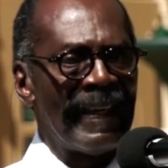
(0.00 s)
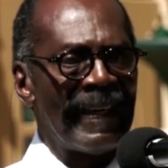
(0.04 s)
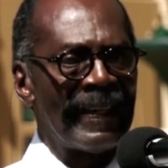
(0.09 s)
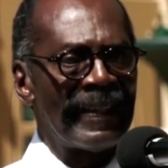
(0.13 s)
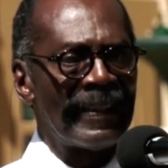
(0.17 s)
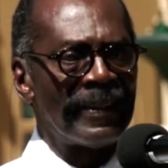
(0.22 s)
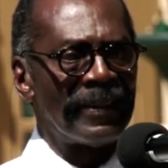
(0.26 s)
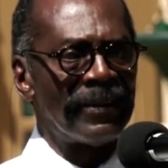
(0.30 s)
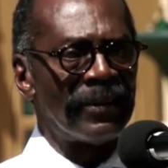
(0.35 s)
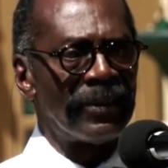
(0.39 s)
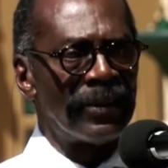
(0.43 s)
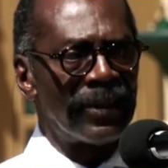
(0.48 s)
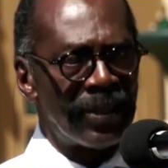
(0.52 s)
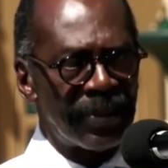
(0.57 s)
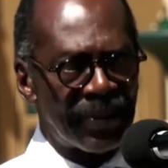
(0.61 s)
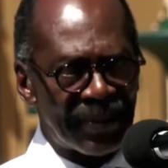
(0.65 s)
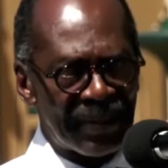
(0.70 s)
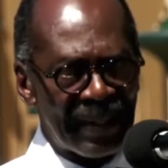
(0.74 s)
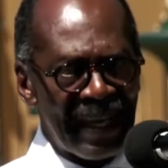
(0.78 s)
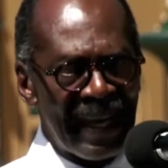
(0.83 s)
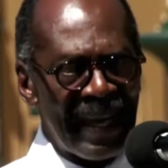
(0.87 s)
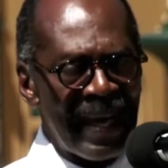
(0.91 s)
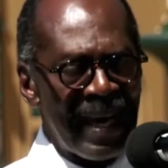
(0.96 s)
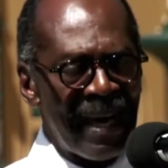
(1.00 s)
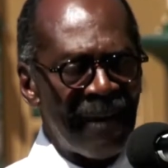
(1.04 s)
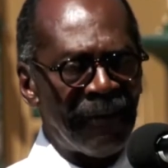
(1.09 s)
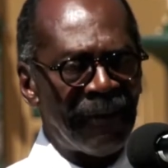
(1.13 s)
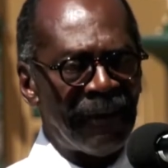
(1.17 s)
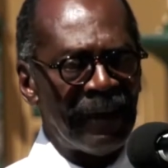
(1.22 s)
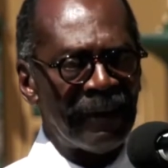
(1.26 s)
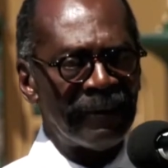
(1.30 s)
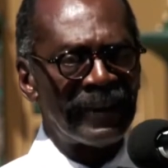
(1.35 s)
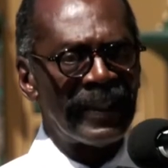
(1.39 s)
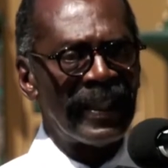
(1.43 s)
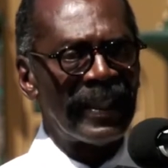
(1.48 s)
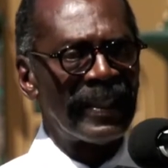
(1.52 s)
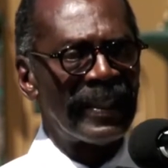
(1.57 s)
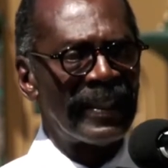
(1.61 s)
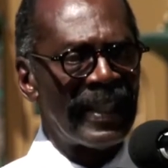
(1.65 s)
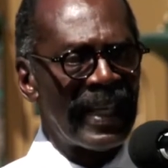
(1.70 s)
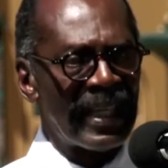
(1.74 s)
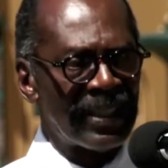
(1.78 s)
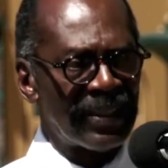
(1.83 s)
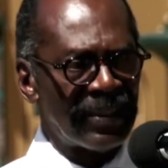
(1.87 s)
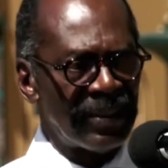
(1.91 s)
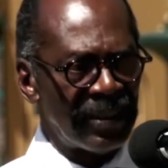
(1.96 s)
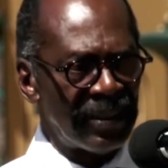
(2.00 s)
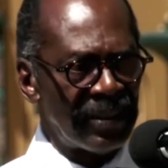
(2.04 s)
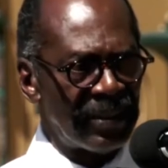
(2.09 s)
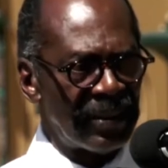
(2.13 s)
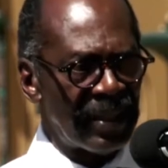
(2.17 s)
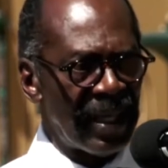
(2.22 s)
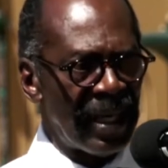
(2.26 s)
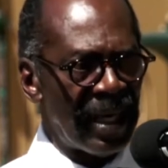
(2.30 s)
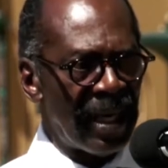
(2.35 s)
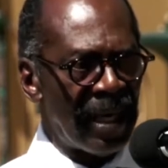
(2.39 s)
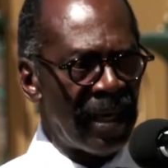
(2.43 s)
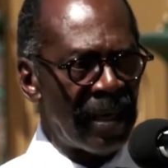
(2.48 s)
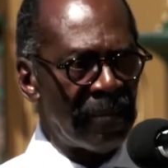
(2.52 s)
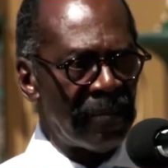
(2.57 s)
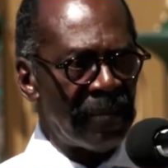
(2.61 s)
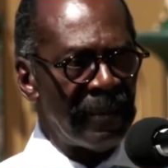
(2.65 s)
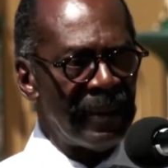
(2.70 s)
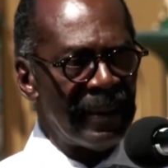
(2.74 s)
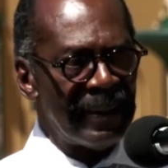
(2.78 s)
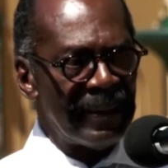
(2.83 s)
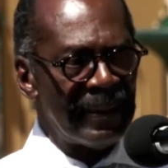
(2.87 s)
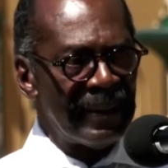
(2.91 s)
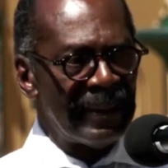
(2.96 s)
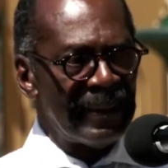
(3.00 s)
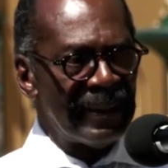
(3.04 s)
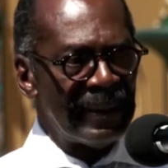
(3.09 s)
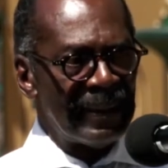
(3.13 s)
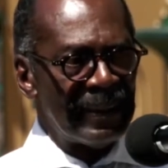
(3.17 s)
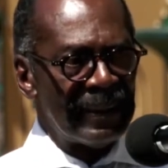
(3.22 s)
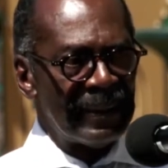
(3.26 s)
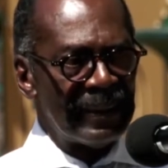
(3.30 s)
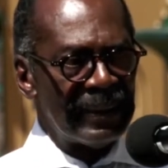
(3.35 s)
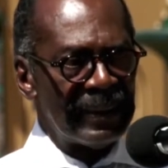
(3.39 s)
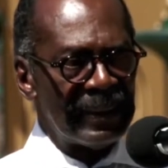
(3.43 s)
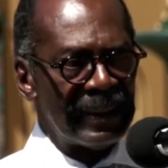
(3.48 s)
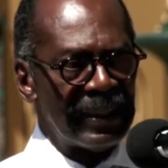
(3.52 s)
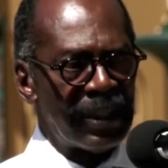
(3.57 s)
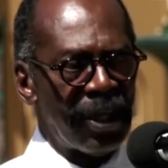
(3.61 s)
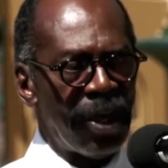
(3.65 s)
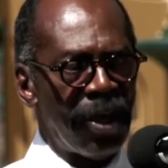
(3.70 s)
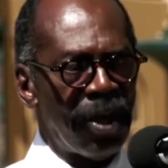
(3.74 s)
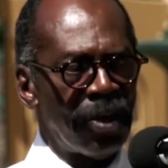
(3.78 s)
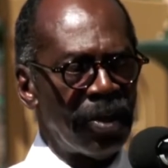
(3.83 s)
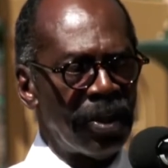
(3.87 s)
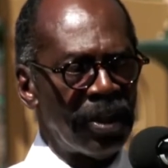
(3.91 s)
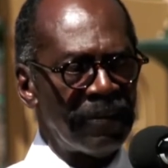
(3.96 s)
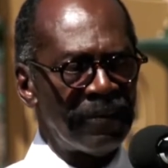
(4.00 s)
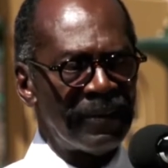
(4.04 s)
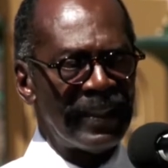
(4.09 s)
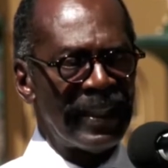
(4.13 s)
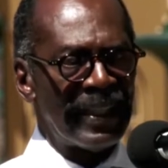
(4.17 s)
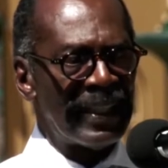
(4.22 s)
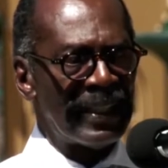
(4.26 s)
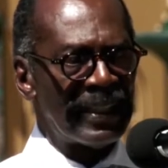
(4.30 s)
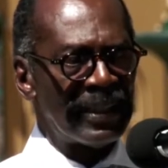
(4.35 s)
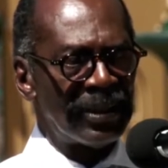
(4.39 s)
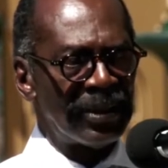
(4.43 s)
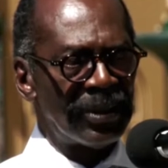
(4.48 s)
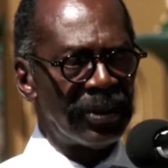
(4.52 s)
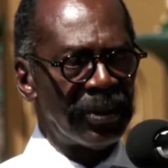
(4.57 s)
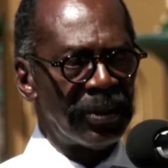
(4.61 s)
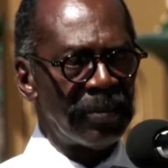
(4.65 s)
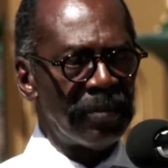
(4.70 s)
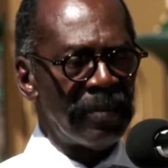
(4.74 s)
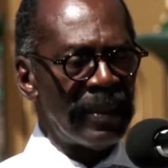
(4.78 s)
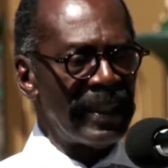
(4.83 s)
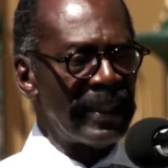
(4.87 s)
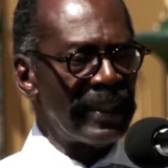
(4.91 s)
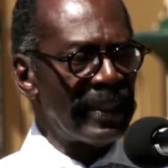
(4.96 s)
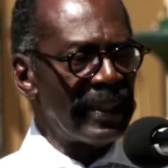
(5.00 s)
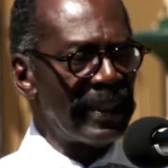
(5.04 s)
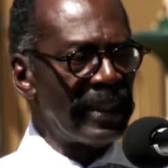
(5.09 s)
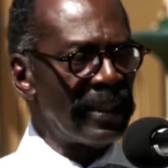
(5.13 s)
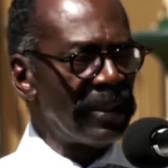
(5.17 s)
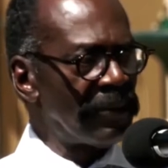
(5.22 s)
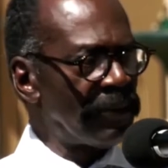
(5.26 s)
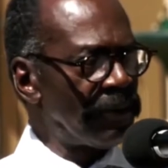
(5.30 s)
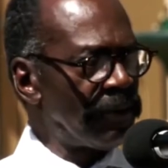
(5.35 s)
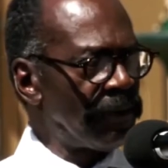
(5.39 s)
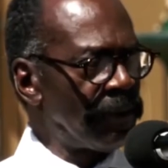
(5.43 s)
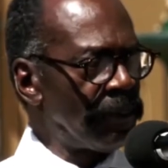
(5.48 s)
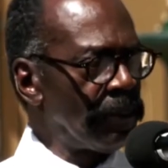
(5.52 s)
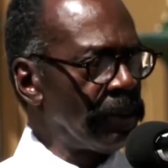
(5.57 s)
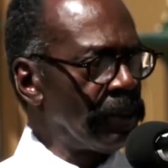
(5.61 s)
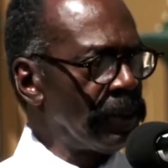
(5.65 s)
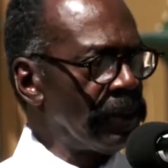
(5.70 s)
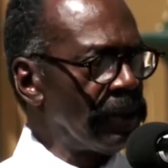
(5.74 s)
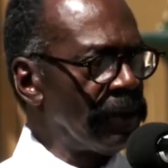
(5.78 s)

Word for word: and the staff have done an excellent job in all they've done to make these